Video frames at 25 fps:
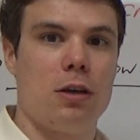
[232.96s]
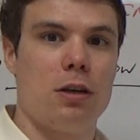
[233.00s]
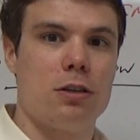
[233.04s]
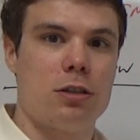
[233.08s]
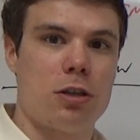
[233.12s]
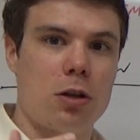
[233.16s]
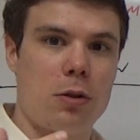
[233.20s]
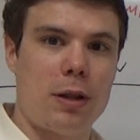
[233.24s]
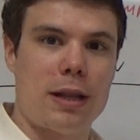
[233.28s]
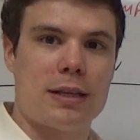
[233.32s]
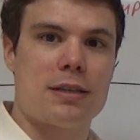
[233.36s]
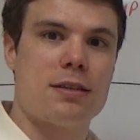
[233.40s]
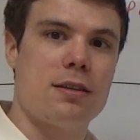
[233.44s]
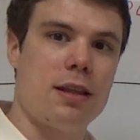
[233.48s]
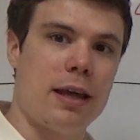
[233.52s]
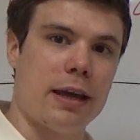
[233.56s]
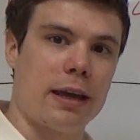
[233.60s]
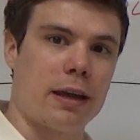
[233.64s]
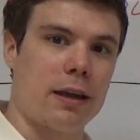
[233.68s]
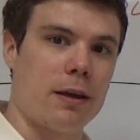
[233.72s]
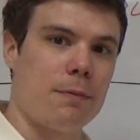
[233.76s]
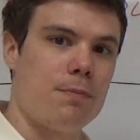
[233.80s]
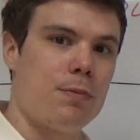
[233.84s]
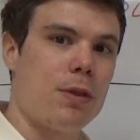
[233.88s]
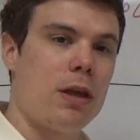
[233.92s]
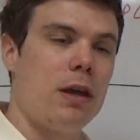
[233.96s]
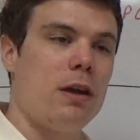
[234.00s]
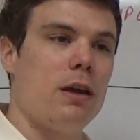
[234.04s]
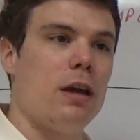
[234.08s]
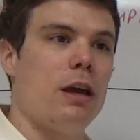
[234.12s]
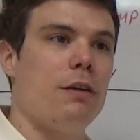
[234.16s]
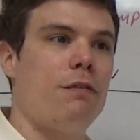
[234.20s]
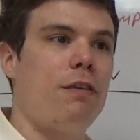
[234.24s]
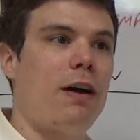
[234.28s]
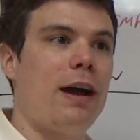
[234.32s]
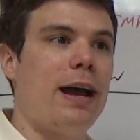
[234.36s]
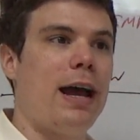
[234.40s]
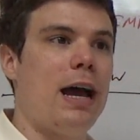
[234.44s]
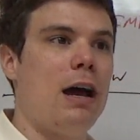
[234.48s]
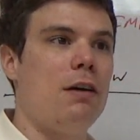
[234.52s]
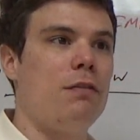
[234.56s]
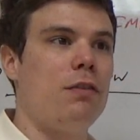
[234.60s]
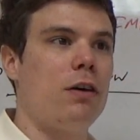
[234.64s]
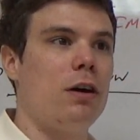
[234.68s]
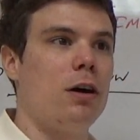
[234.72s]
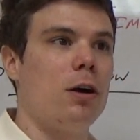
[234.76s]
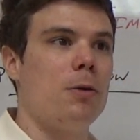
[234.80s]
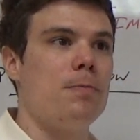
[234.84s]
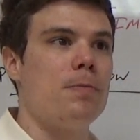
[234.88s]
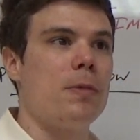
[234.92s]
So let's think. If I
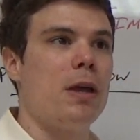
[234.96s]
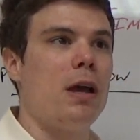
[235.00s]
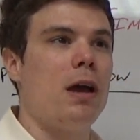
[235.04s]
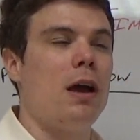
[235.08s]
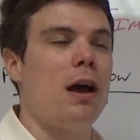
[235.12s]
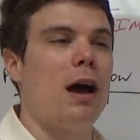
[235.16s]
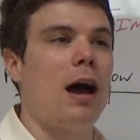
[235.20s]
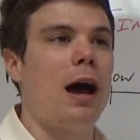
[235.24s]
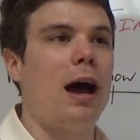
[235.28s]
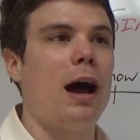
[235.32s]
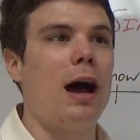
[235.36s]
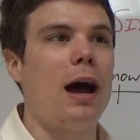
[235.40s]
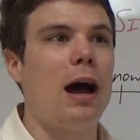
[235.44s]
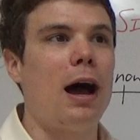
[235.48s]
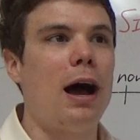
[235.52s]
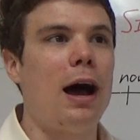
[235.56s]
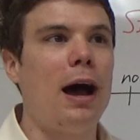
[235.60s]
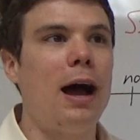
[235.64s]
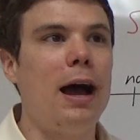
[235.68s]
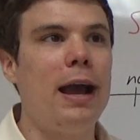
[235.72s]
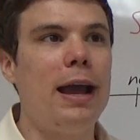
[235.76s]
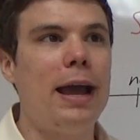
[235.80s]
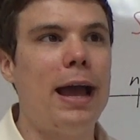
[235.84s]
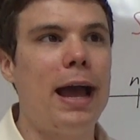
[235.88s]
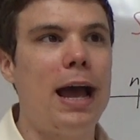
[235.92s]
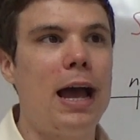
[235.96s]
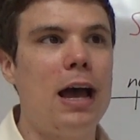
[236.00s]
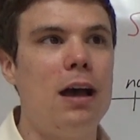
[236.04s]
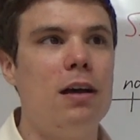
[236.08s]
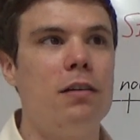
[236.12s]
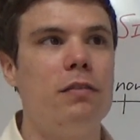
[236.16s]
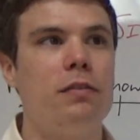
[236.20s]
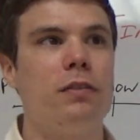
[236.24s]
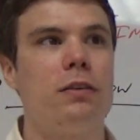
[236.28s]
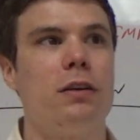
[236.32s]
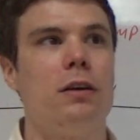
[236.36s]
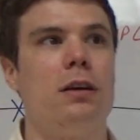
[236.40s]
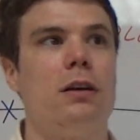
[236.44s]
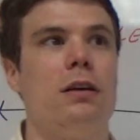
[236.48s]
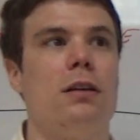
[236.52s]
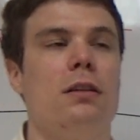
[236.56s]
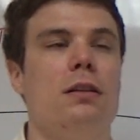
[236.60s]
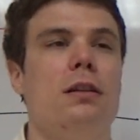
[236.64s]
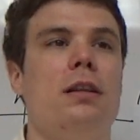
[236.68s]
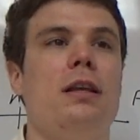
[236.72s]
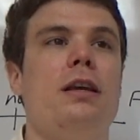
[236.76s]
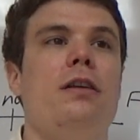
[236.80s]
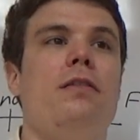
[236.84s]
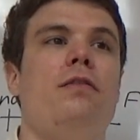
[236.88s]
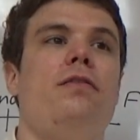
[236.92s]
have
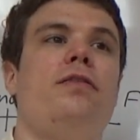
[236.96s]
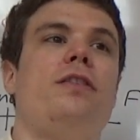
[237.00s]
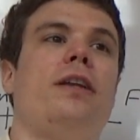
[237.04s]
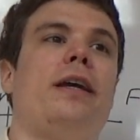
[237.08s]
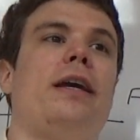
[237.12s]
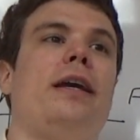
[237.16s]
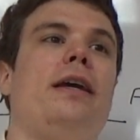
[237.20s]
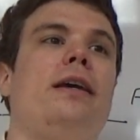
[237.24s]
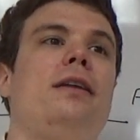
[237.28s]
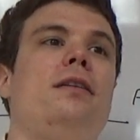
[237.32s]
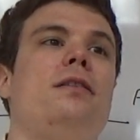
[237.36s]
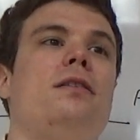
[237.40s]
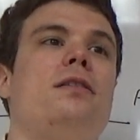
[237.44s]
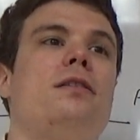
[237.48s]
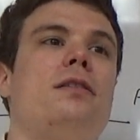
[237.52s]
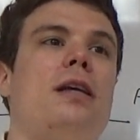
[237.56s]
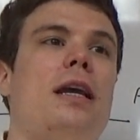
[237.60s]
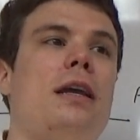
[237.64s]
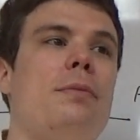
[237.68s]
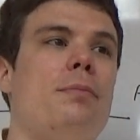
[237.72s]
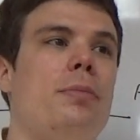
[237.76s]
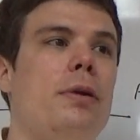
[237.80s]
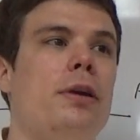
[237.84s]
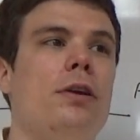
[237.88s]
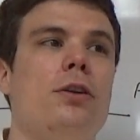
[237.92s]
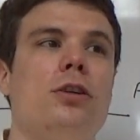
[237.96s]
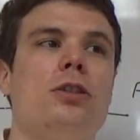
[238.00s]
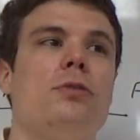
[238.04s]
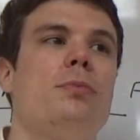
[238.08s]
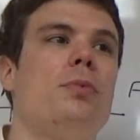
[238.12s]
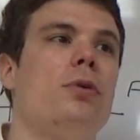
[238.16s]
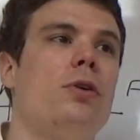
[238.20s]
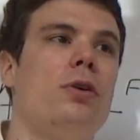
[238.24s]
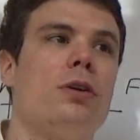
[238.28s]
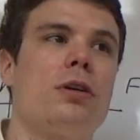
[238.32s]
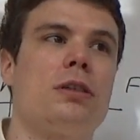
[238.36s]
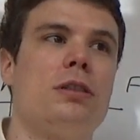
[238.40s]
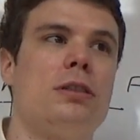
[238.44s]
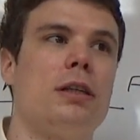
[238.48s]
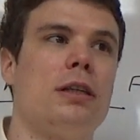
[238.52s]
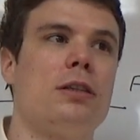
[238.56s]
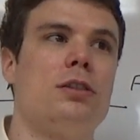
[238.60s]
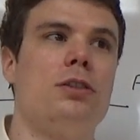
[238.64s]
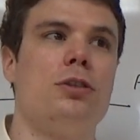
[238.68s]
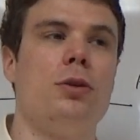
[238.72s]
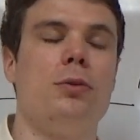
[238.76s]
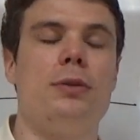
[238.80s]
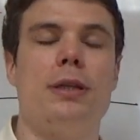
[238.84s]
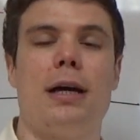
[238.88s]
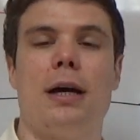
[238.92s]
lived in St. Petersburg
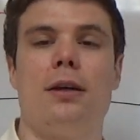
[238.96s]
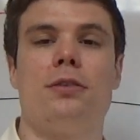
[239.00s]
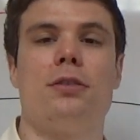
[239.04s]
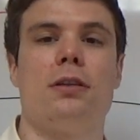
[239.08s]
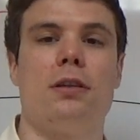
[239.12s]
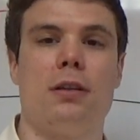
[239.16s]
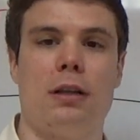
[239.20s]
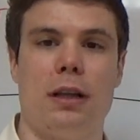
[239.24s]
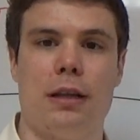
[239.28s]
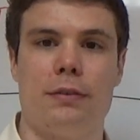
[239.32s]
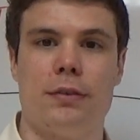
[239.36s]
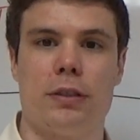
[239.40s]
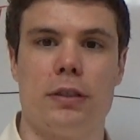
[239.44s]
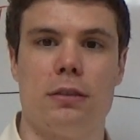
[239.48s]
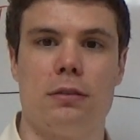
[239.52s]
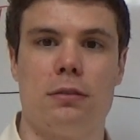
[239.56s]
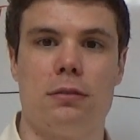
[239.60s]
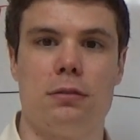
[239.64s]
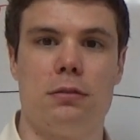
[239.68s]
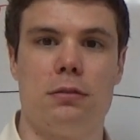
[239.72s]
since 2011.